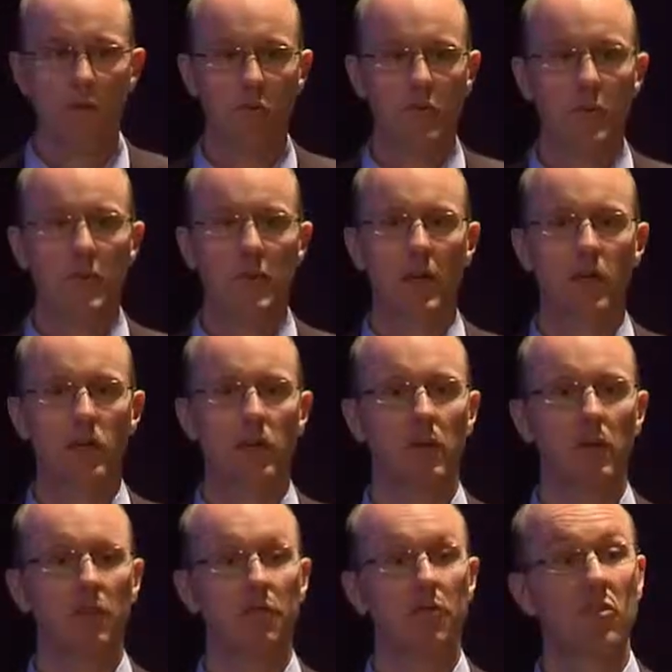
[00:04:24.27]
more detail as we
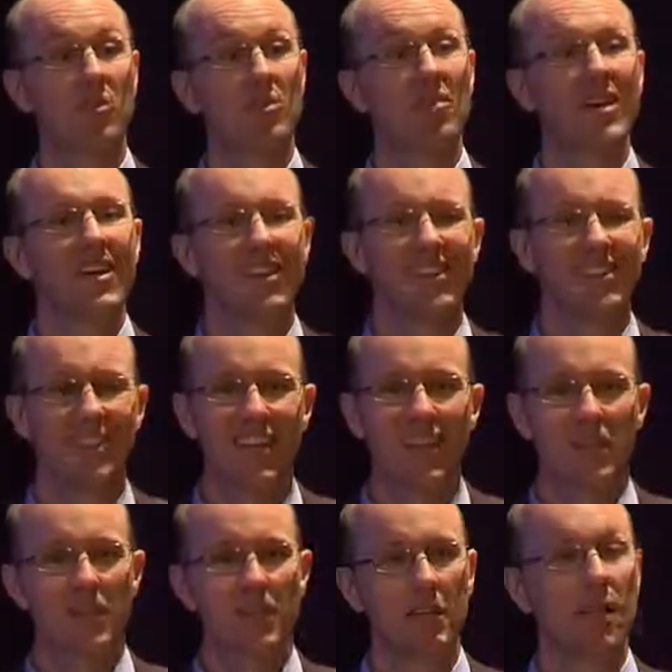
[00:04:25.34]
go through, is that
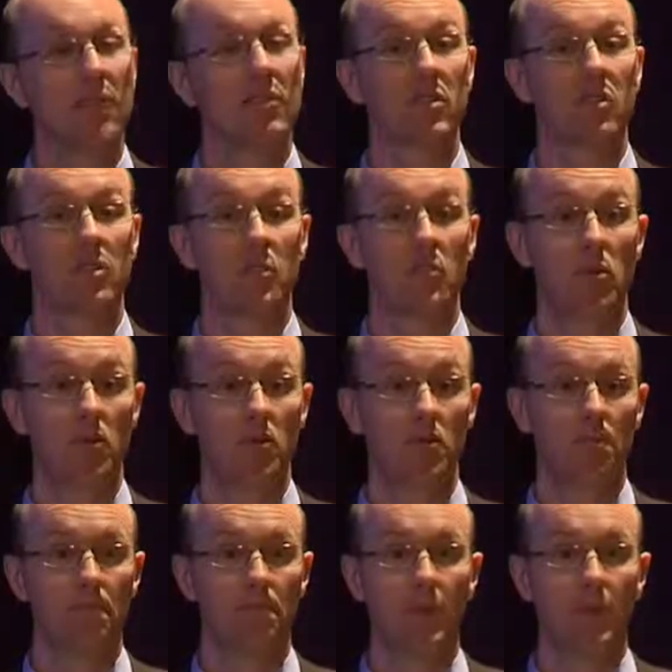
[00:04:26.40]
actually none of us is immune.